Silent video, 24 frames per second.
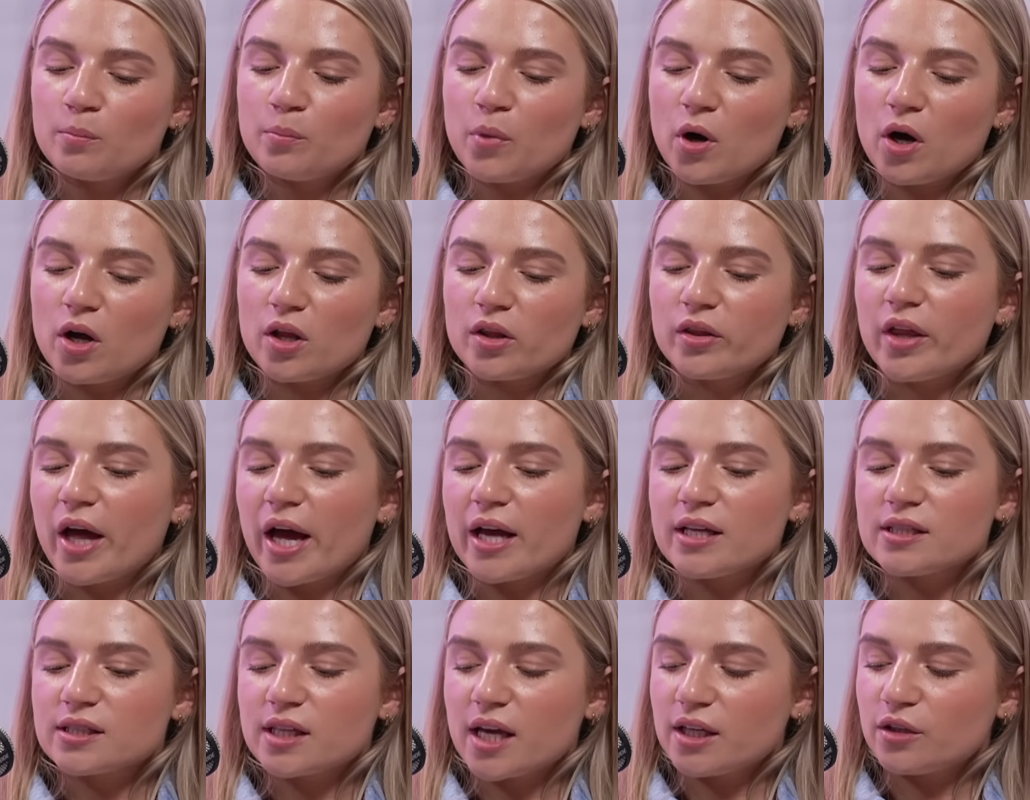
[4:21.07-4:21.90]
But
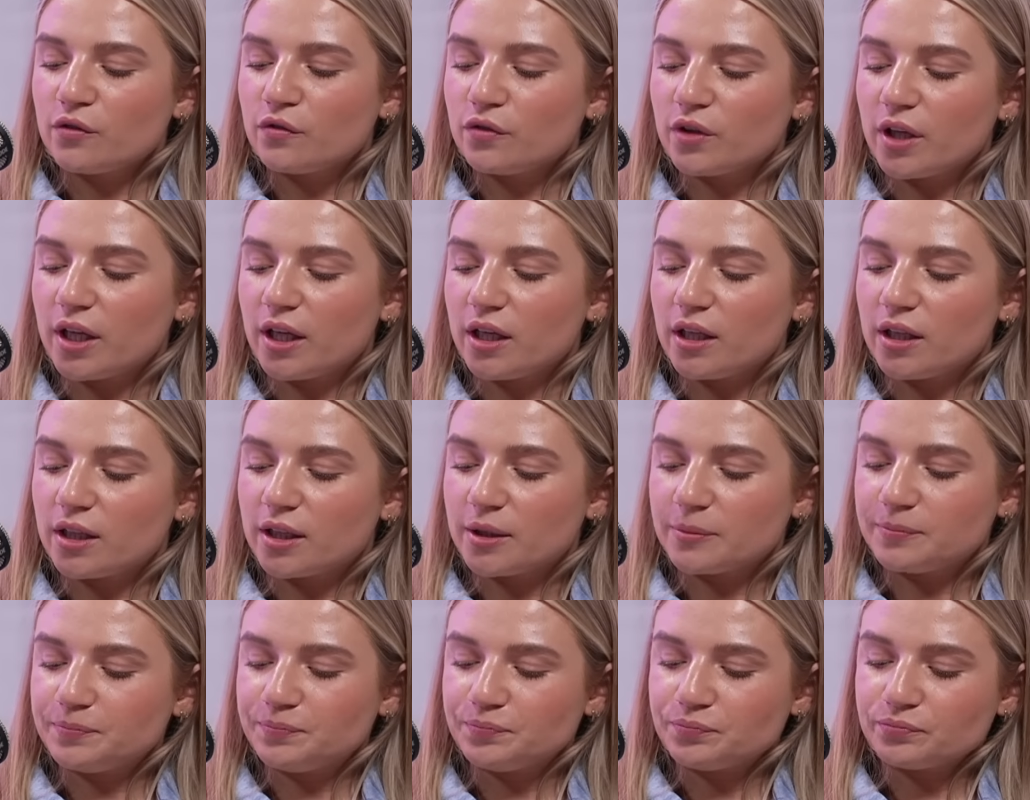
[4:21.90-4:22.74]
that's yeah. kind of
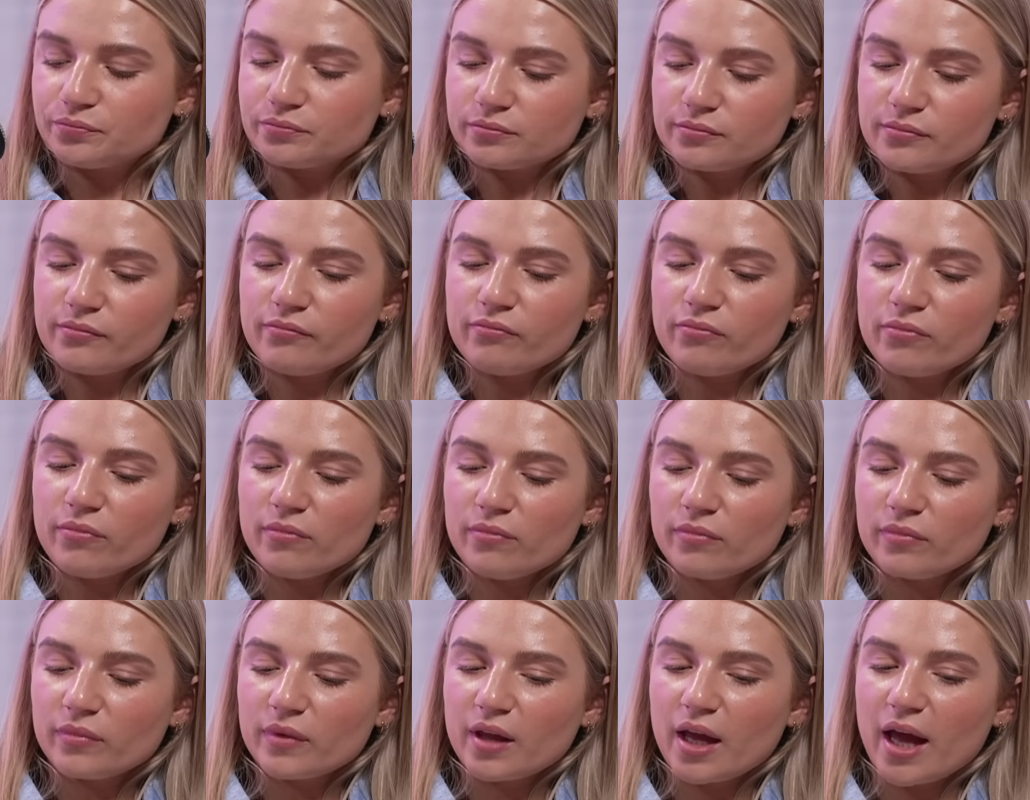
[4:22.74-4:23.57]
like
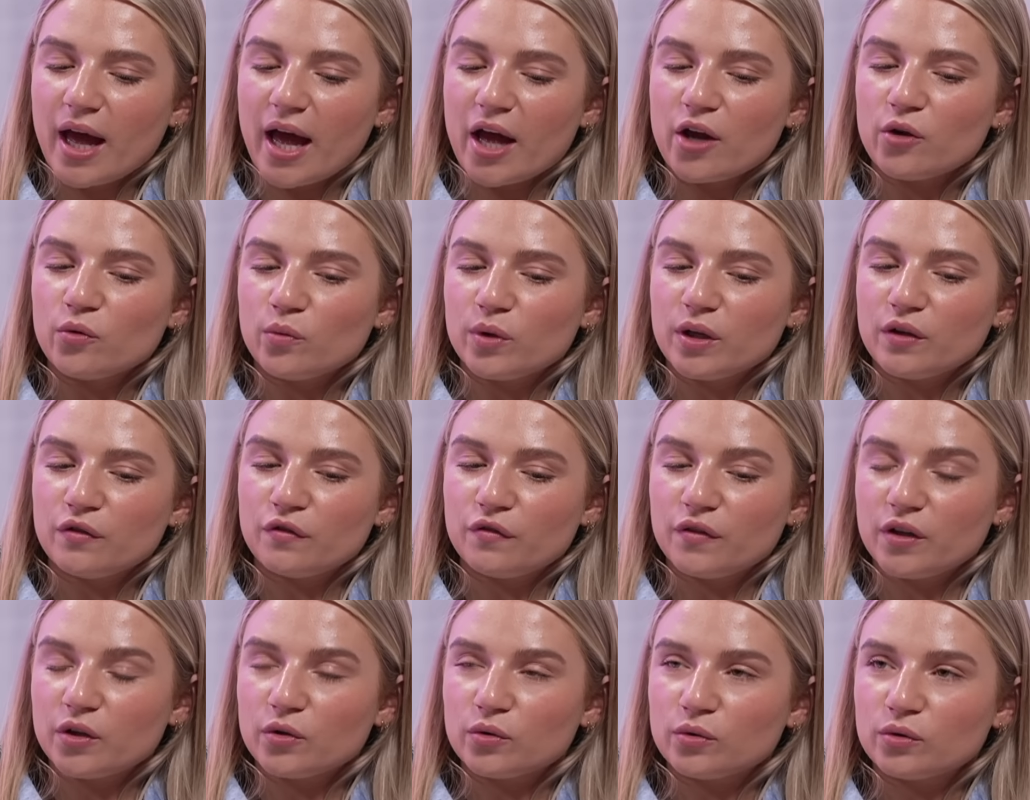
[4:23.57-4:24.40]
how we
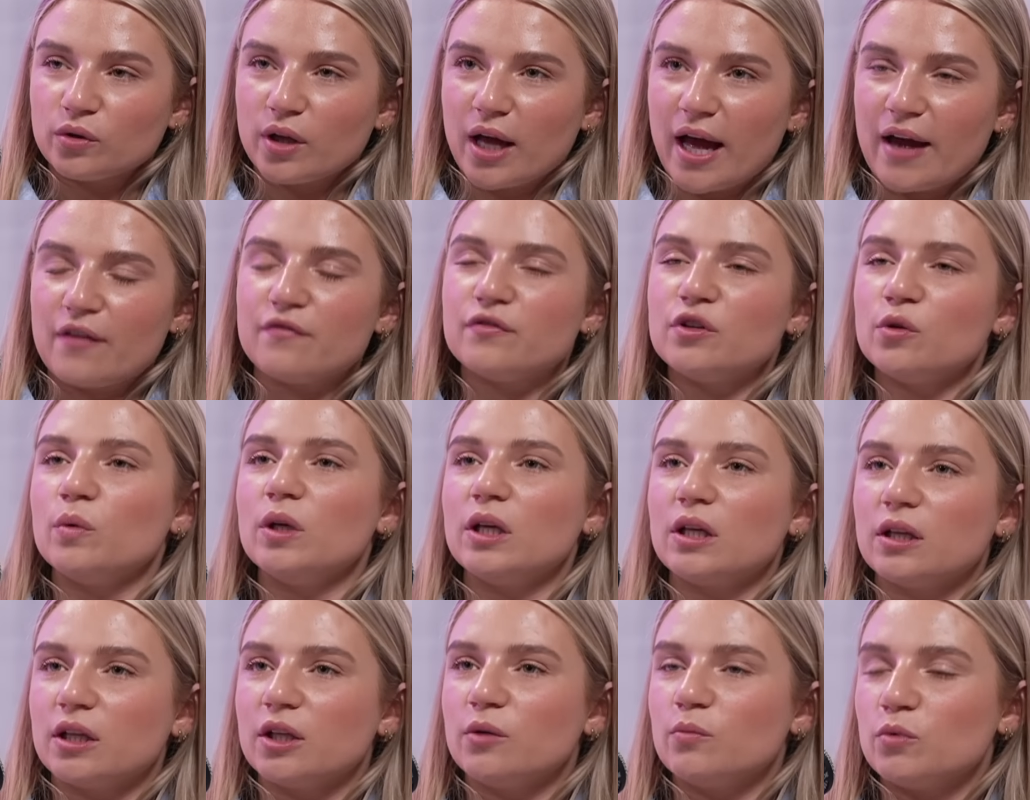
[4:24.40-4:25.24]
feel every
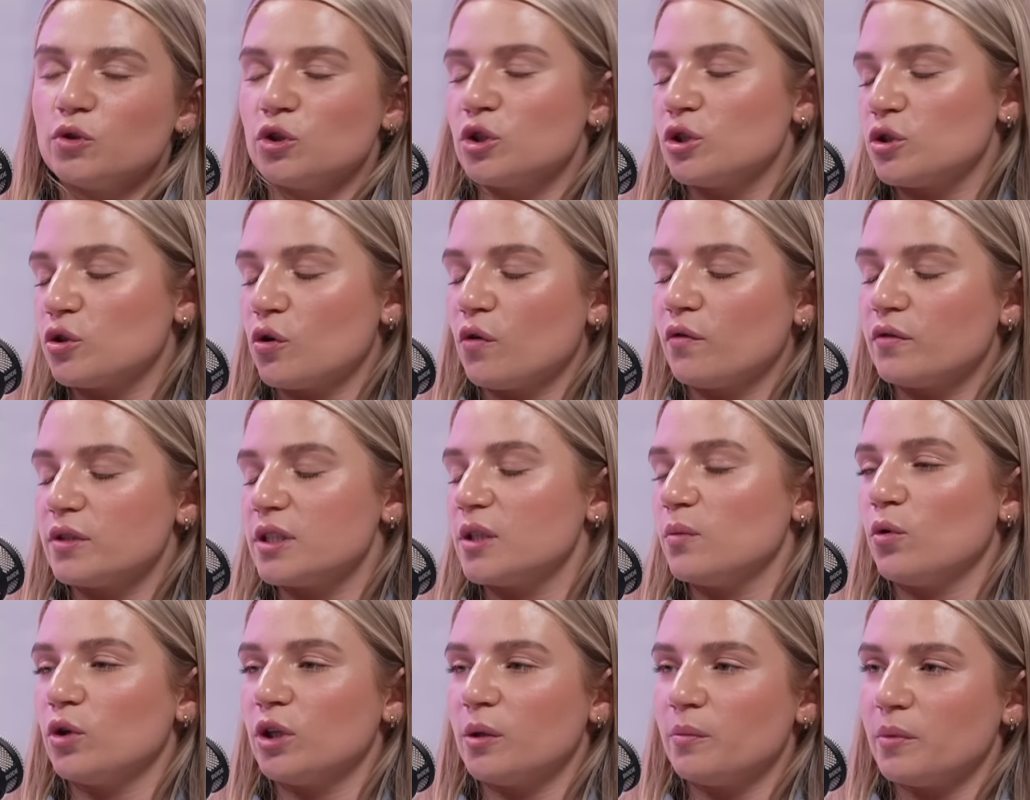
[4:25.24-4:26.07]
week. Like we just
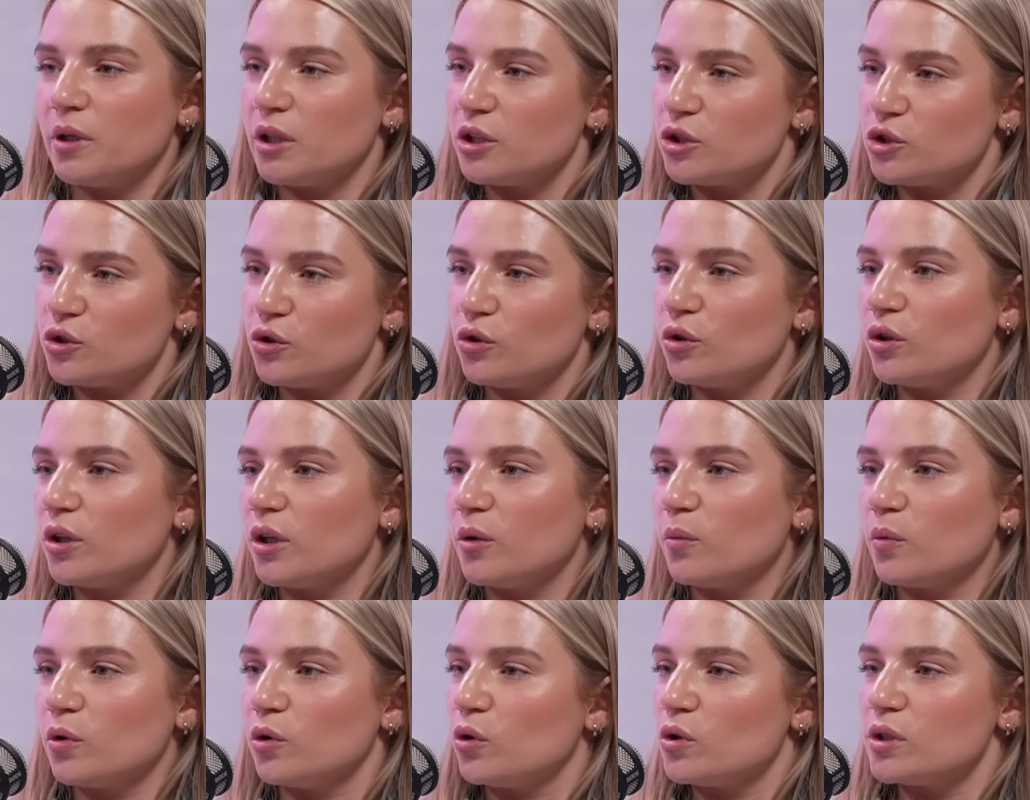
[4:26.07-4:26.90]
obviously want to make sure
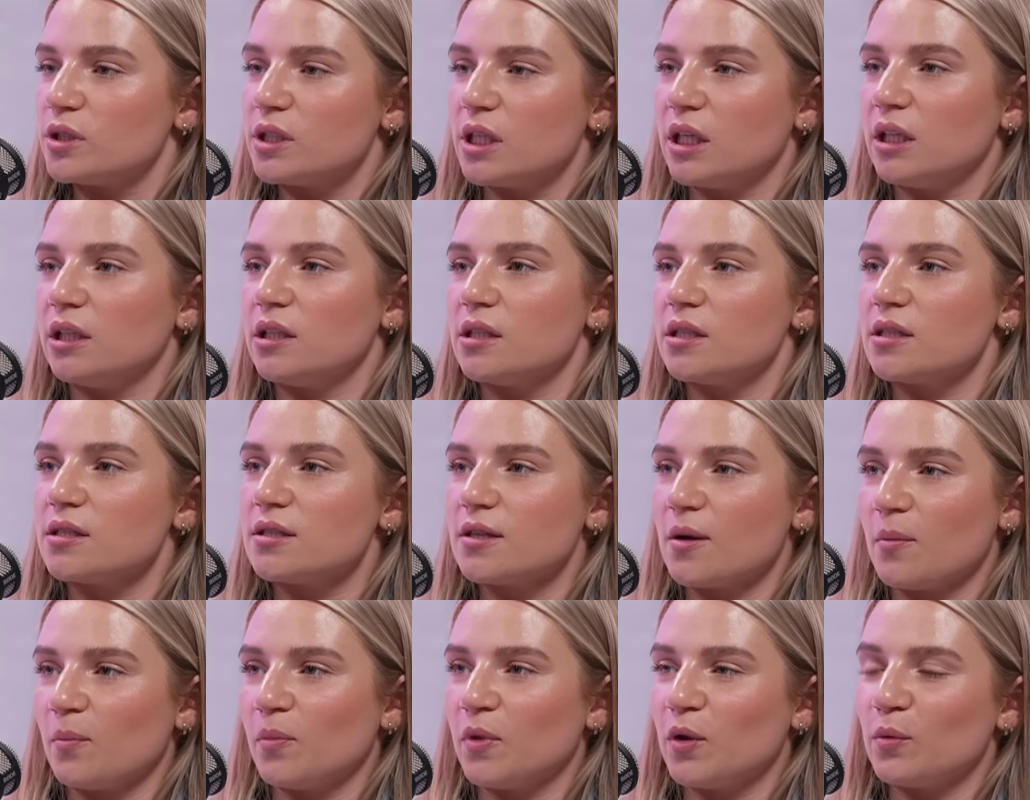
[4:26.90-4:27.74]
that we're not saying
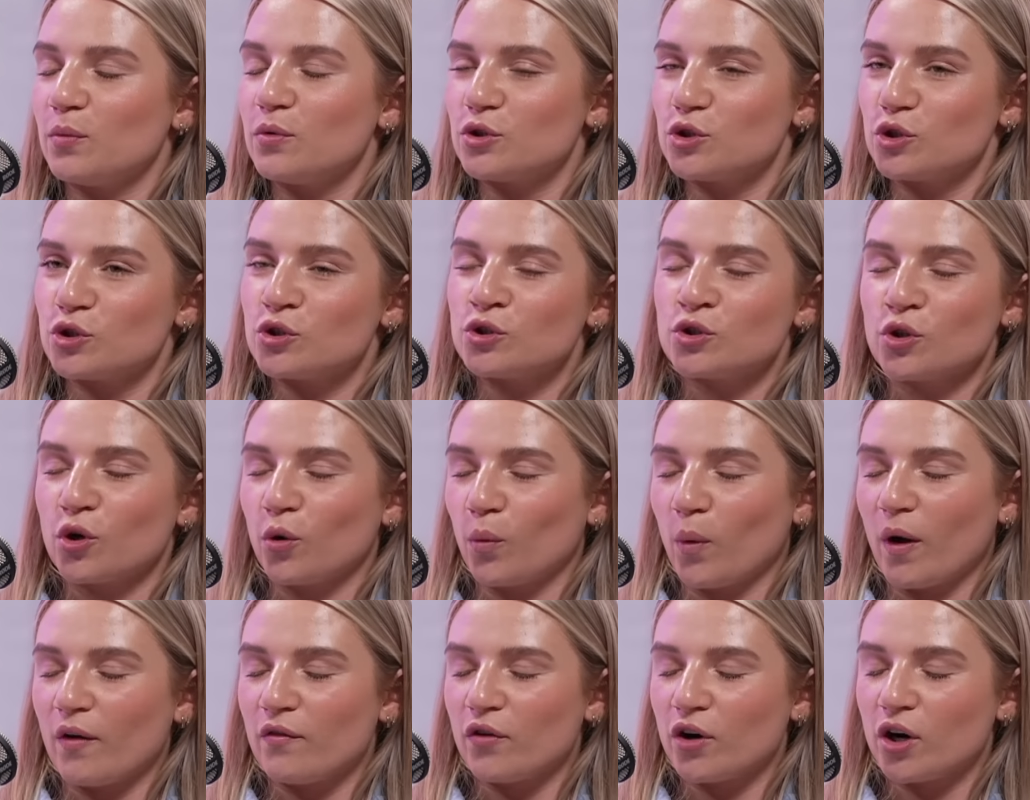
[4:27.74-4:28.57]
something that we shouldn't
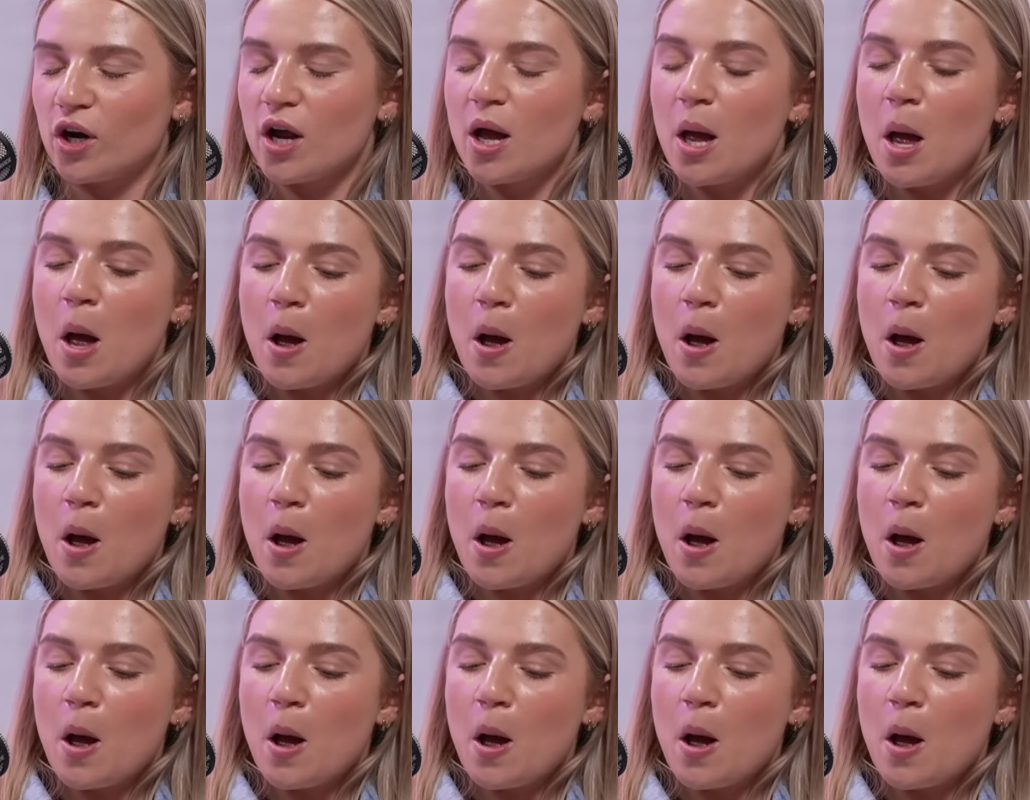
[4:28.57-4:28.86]
or whatever.